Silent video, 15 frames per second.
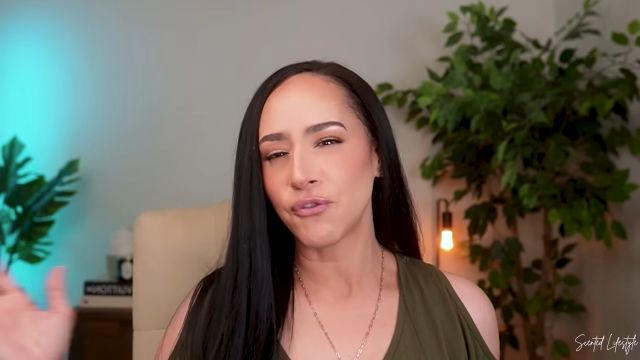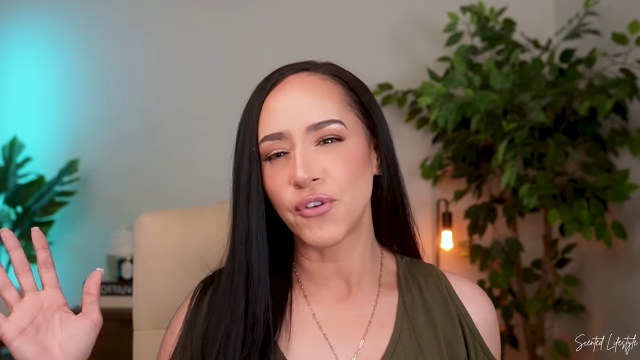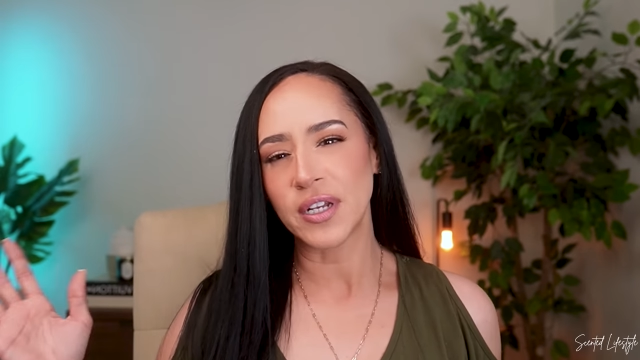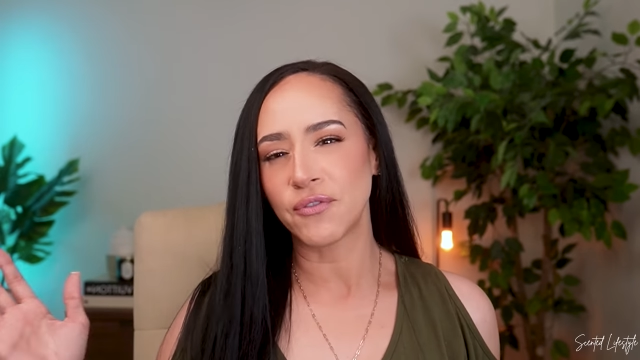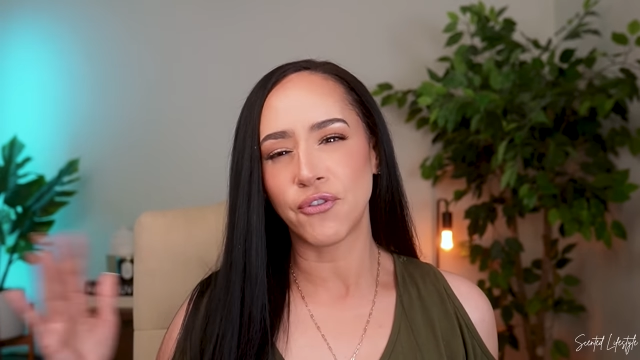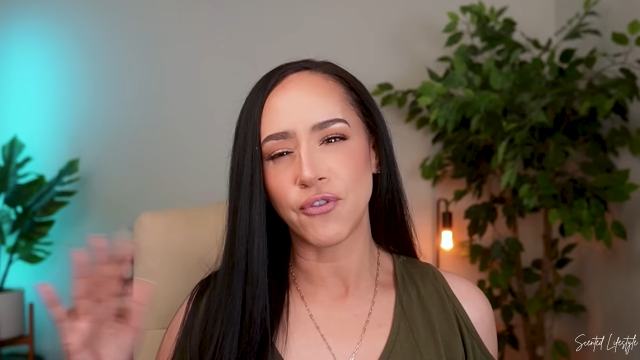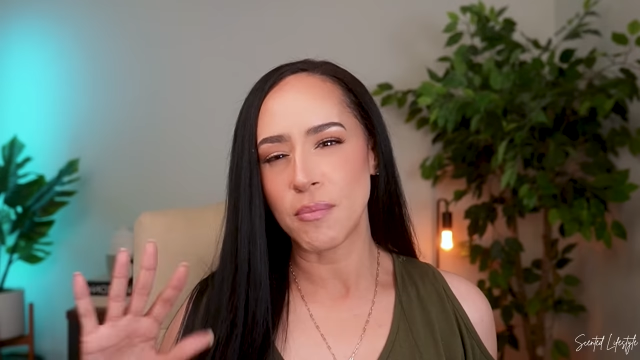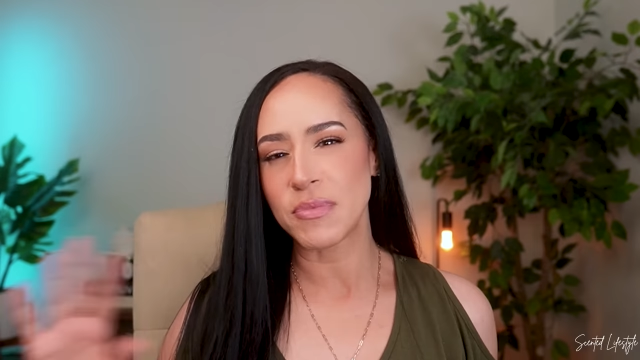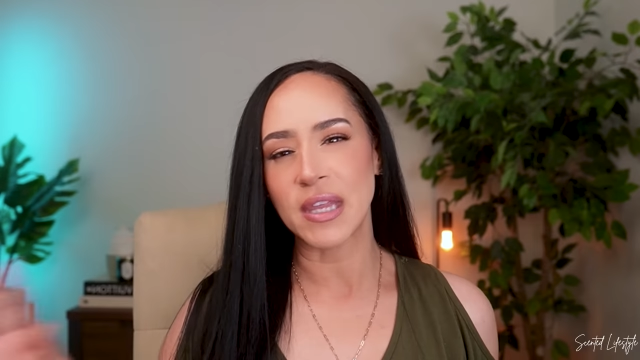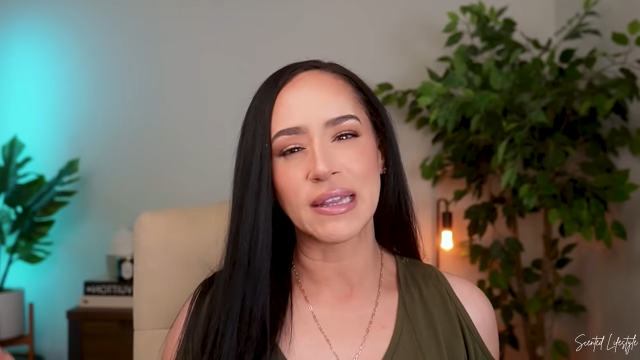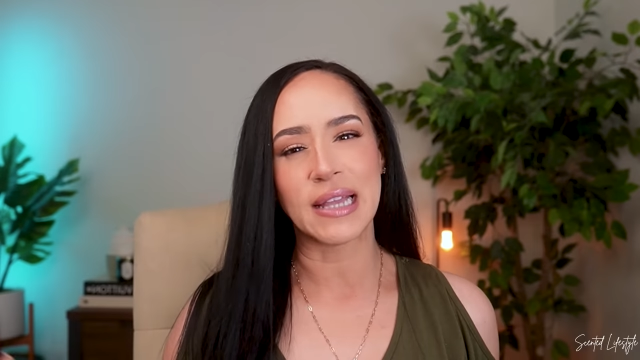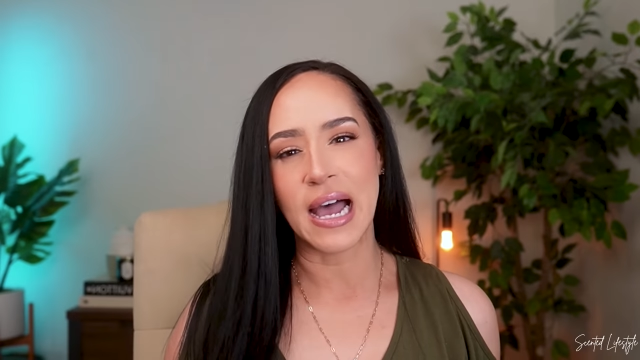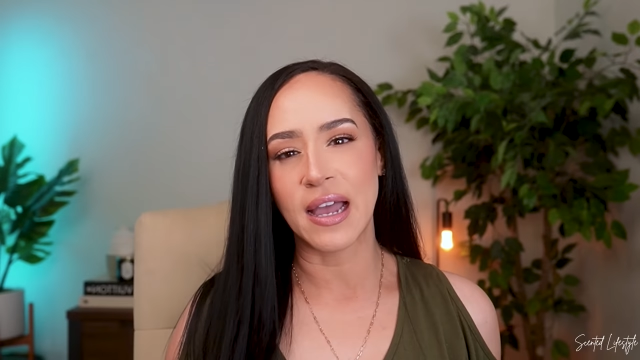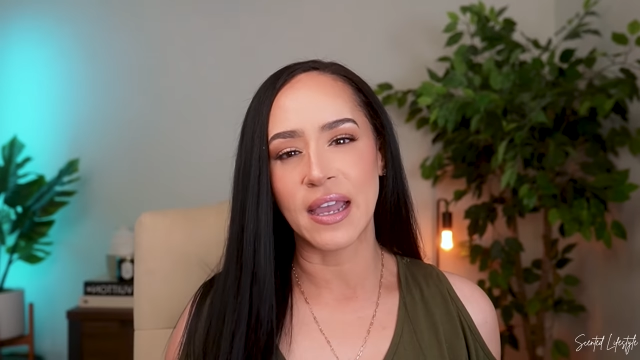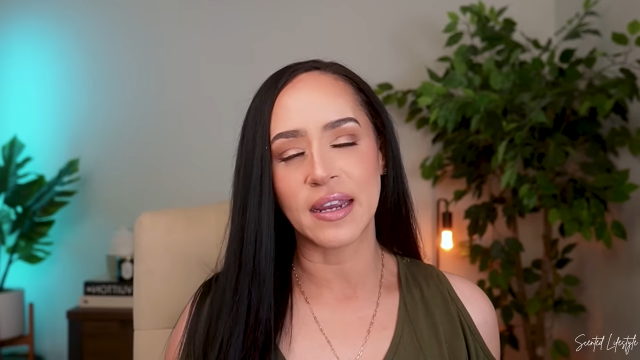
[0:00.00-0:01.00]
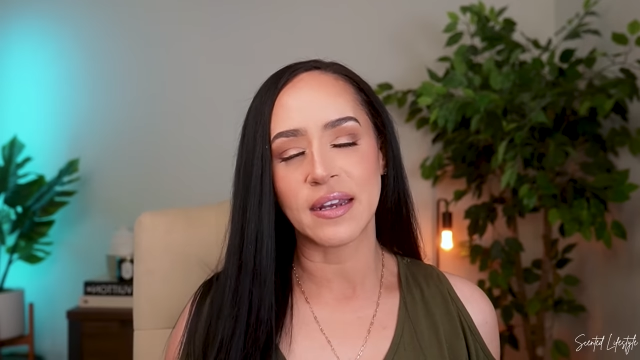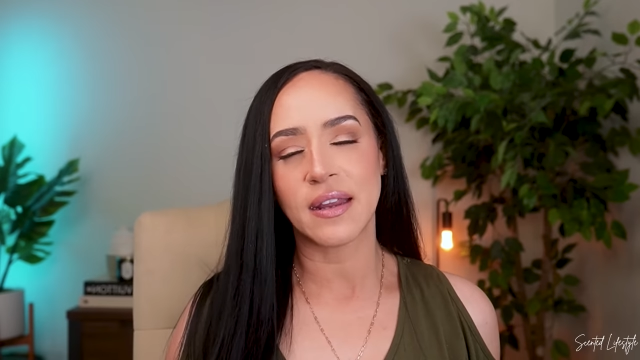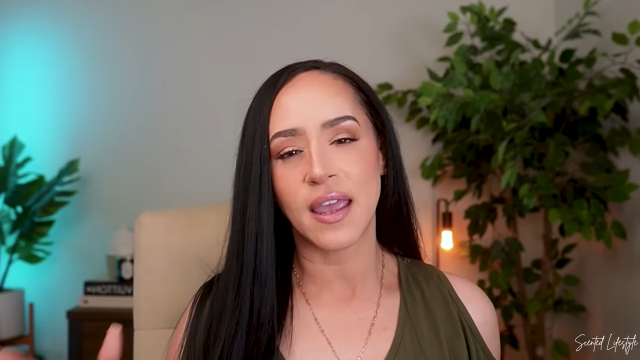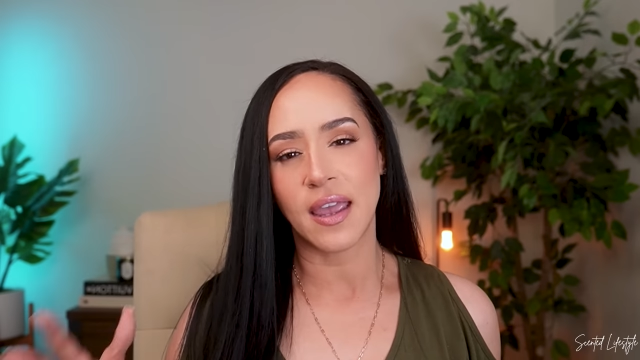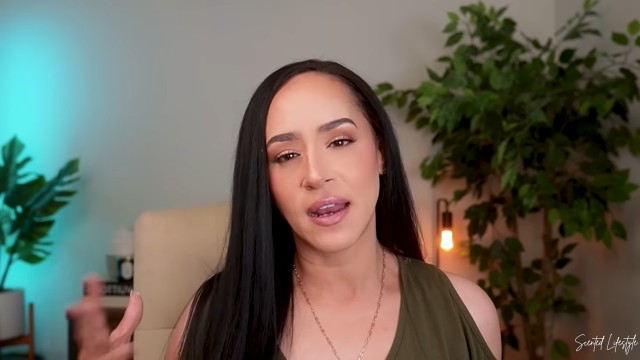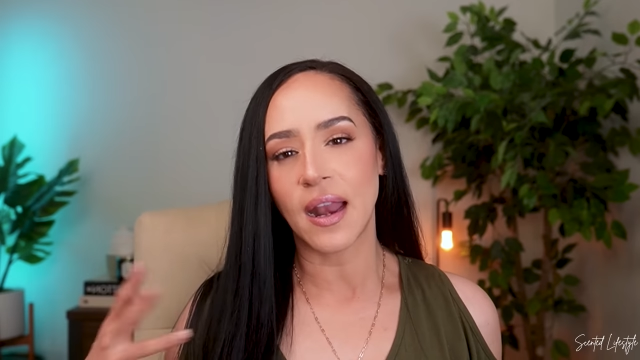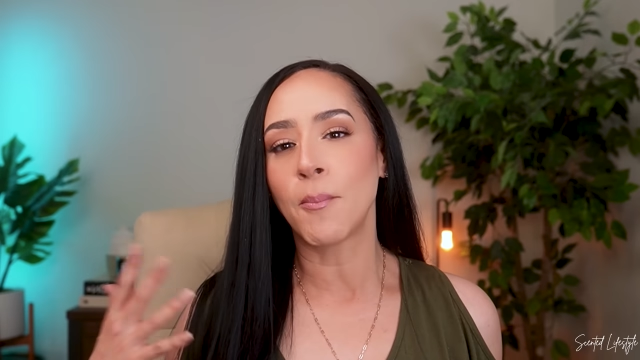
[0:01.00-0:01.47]
different from the
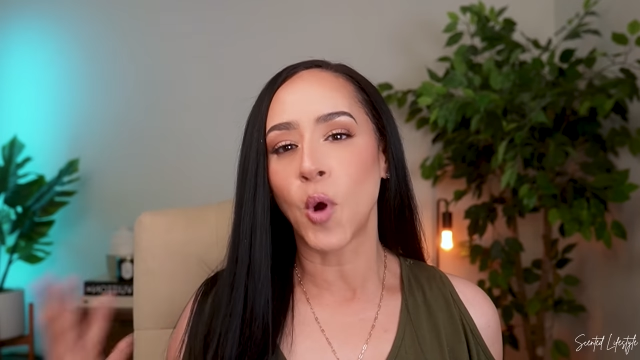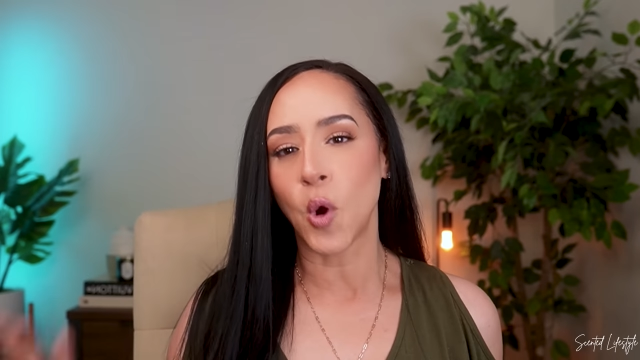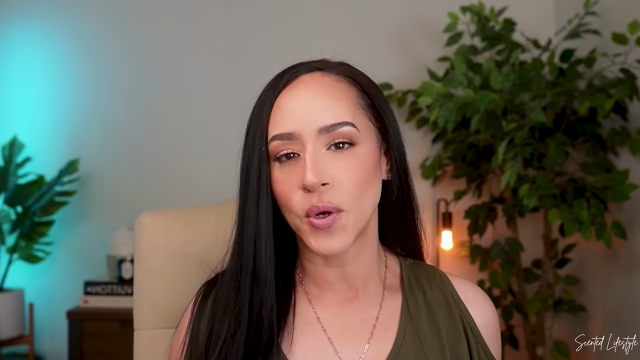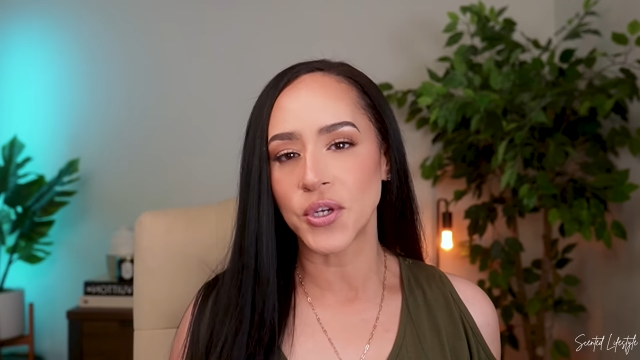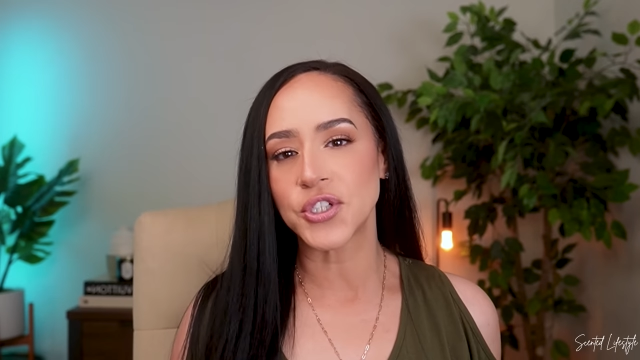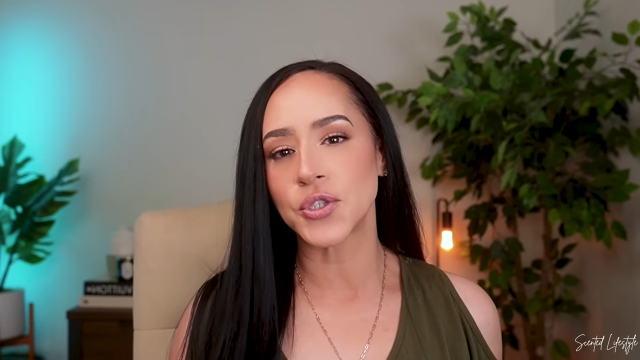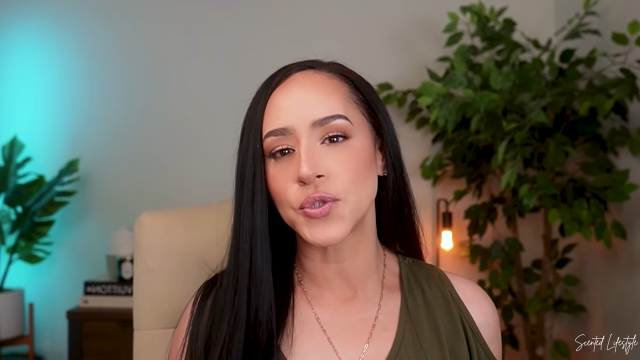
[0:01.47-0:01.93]
line and I'm going